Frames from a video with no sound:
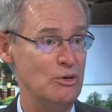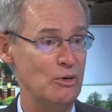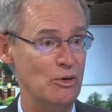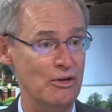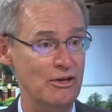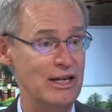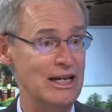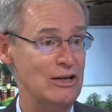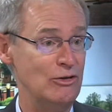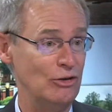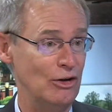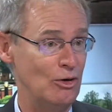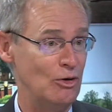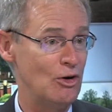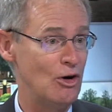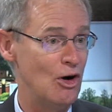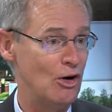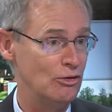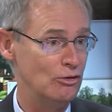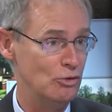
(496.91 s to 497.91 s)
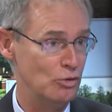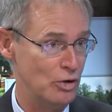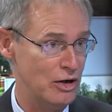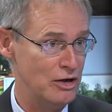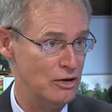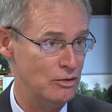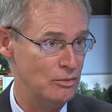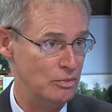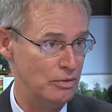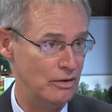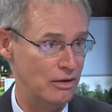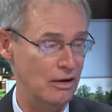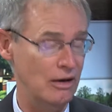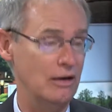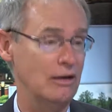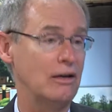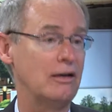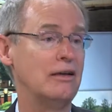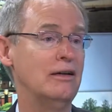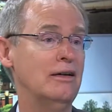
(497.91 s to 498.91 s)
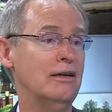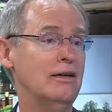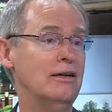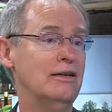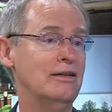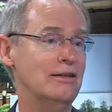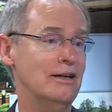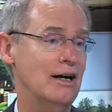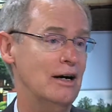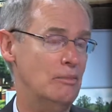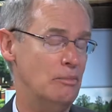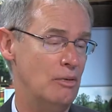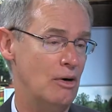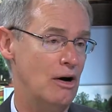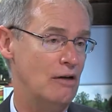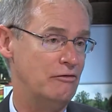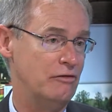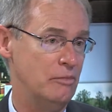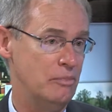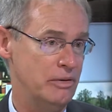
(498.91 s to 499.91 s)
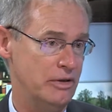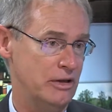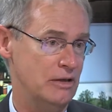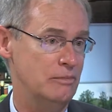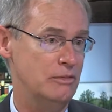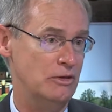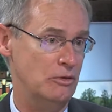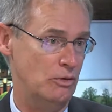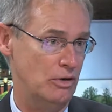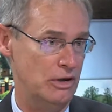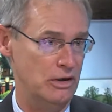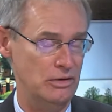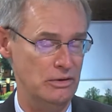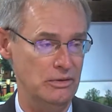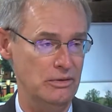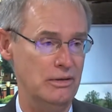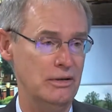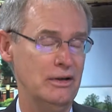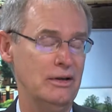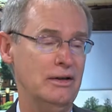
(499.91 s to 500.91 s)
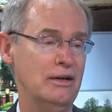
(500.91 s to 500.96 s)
or the so-called drone park, up off of Penniman Road.